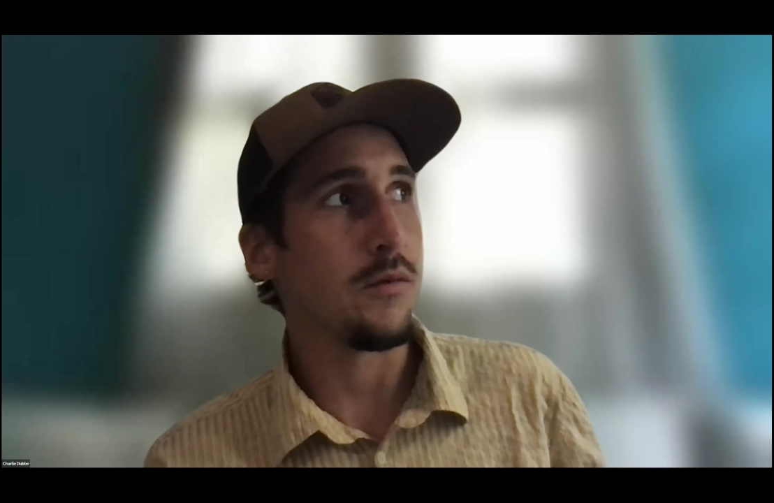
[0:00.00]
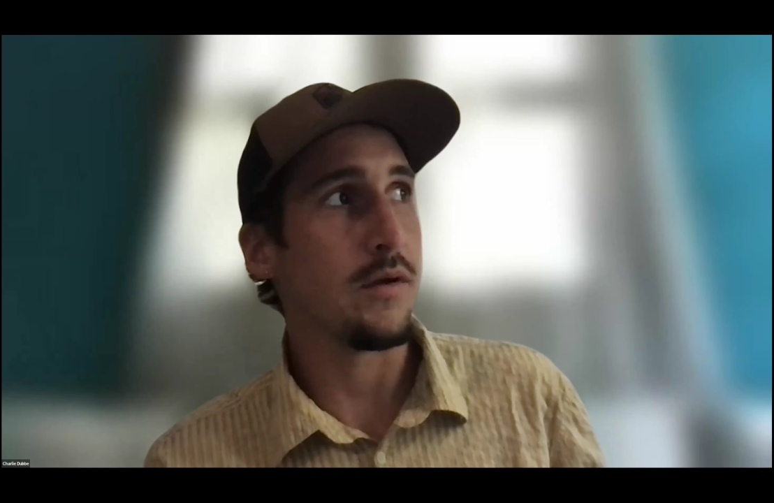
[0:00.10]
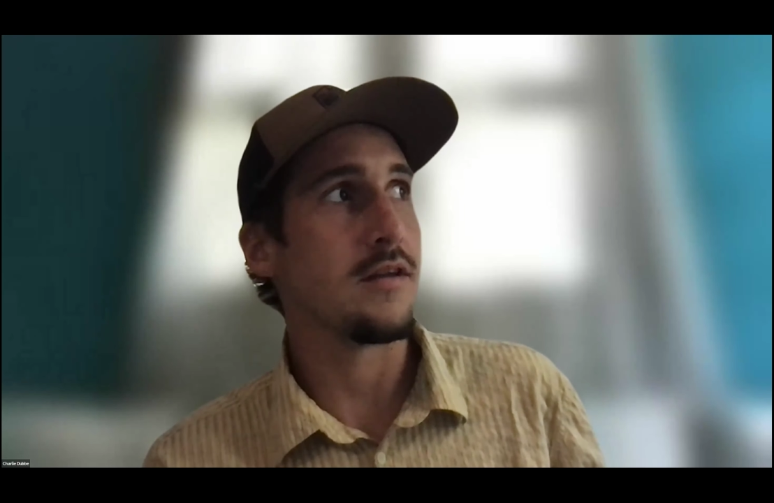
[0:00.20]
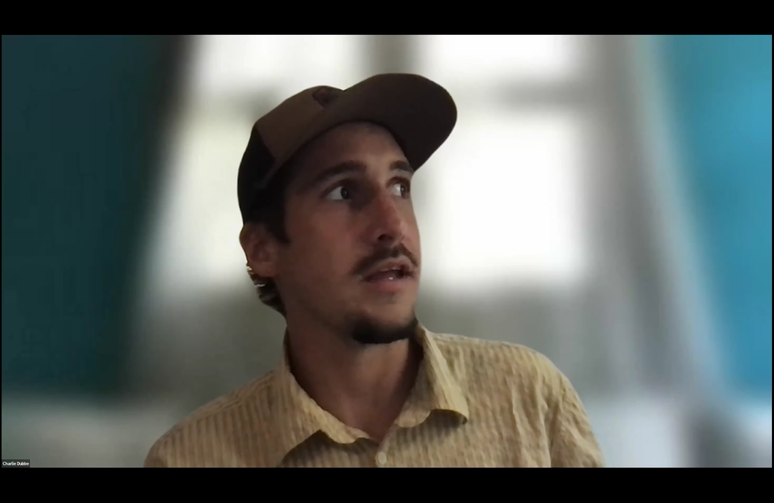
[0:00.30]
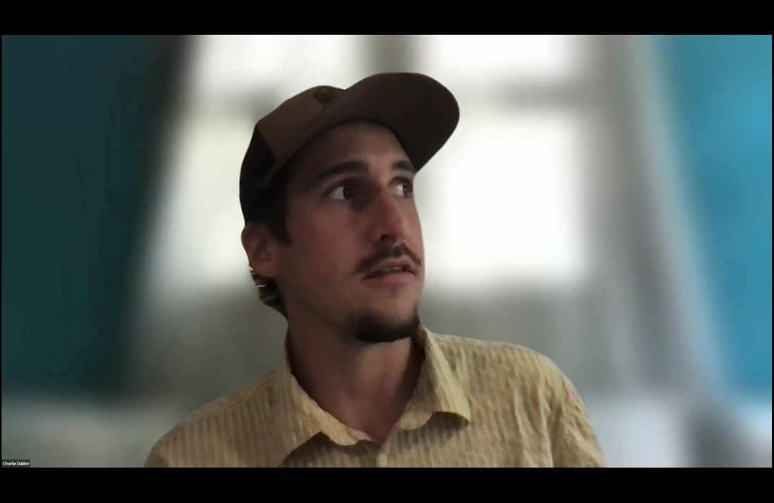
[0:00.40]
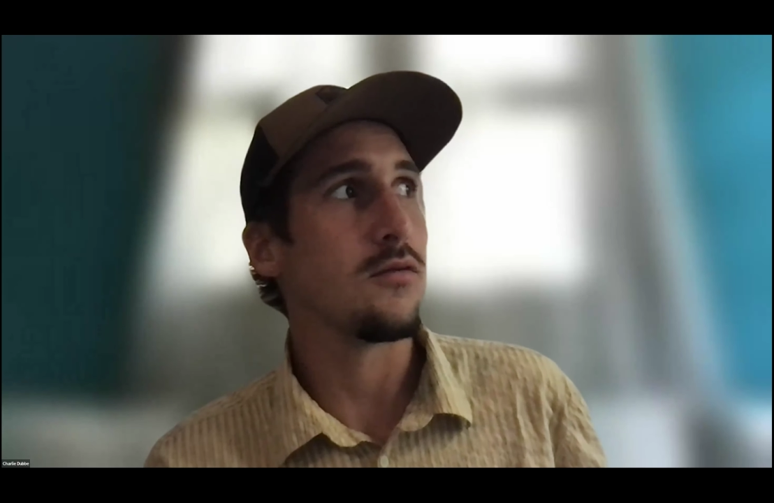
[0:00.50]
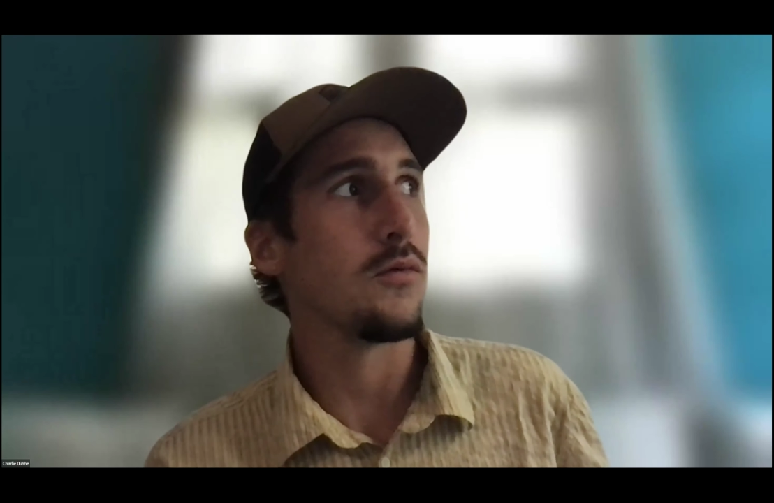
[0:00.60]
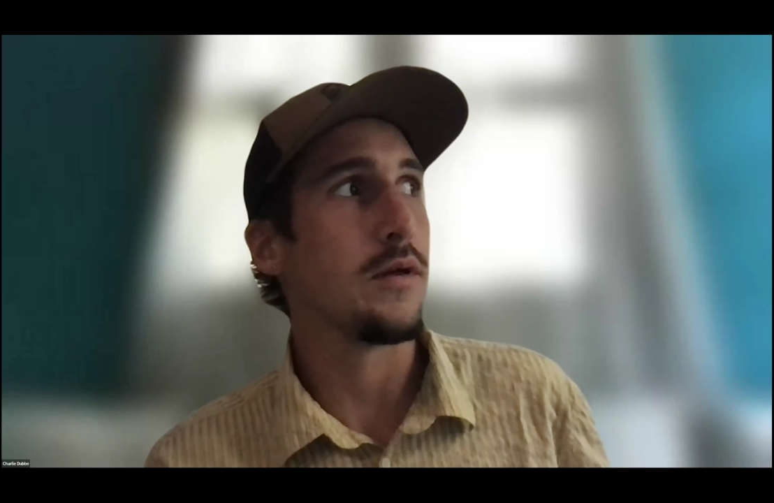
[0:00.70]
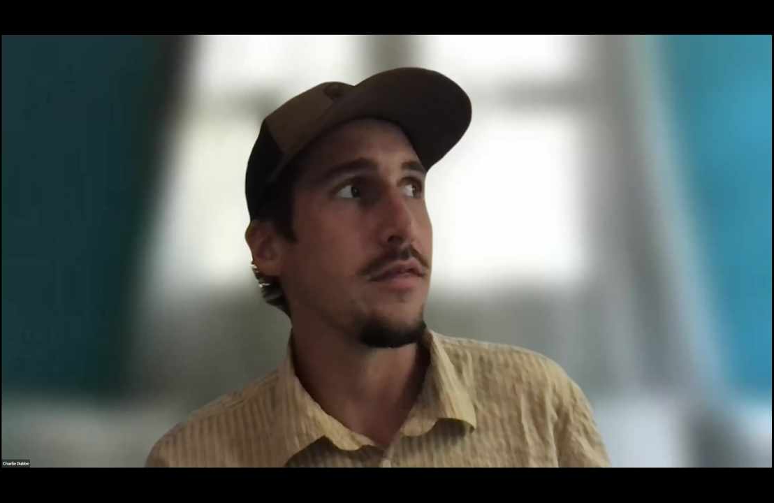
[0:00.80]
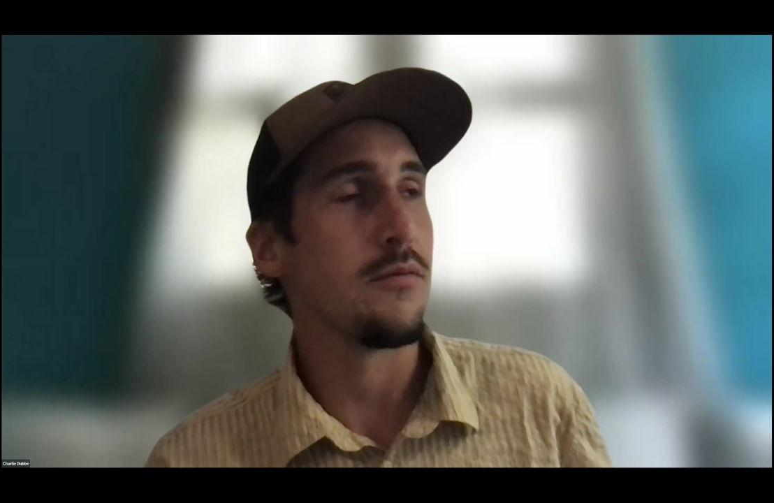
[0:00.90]
resonates
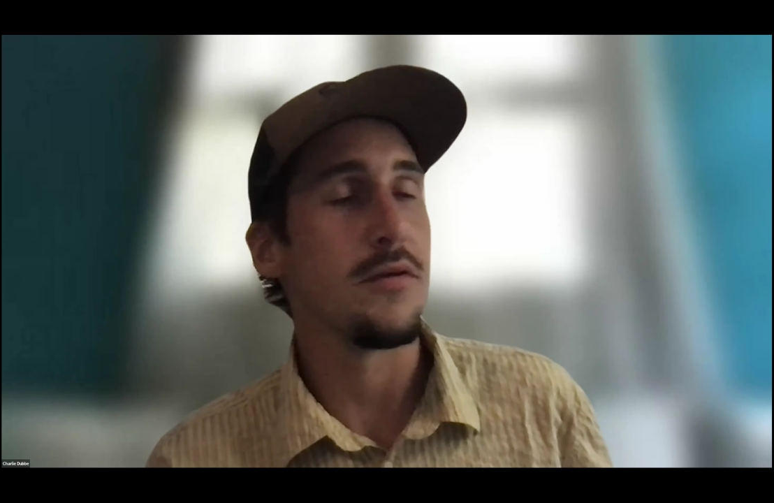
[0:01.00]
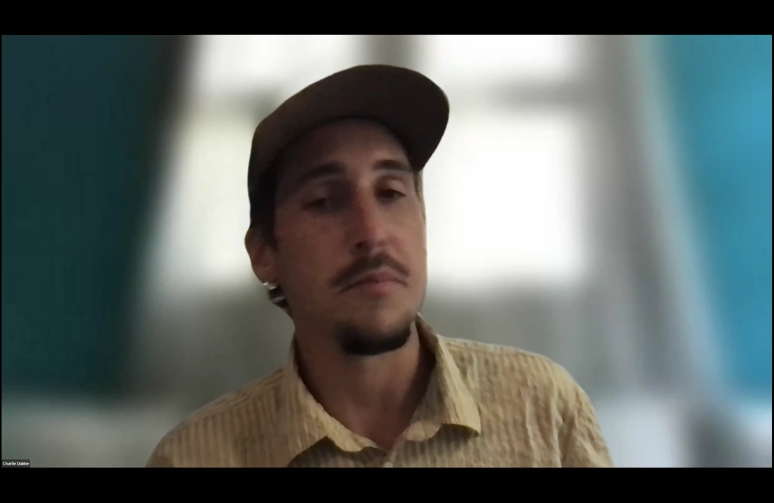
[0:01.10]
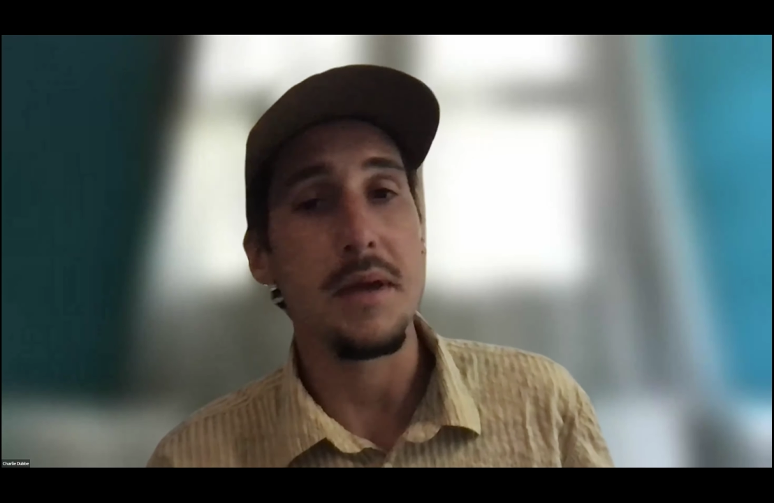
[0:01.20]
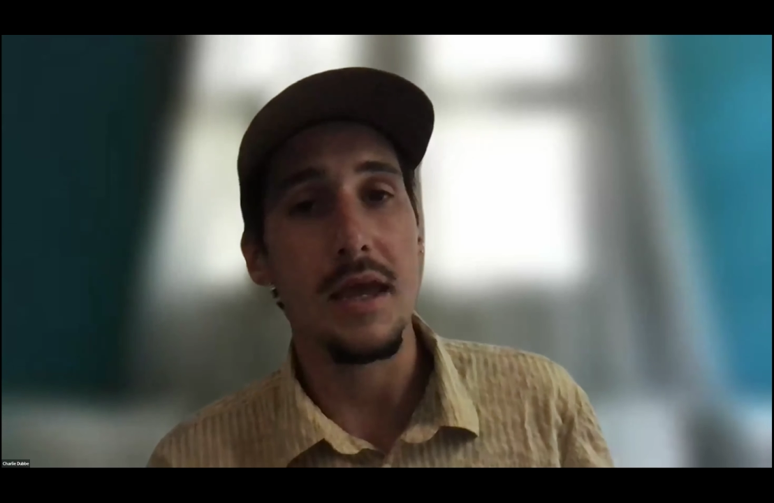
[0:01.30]
with me,